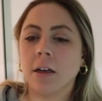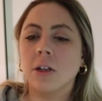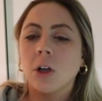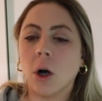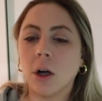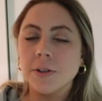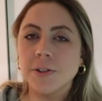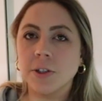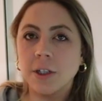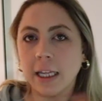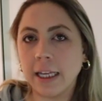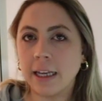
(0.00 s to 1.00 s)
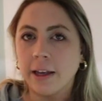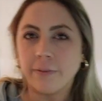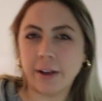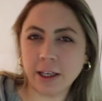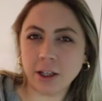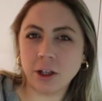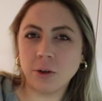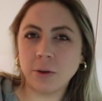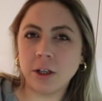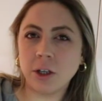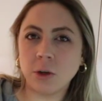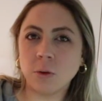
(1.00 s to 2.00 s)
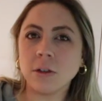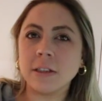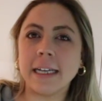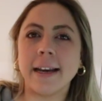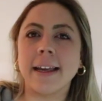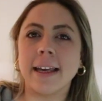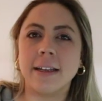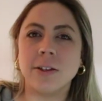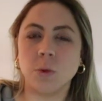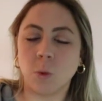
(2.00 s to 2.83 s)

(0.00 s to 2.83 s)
concert in a venue in New York dedicated to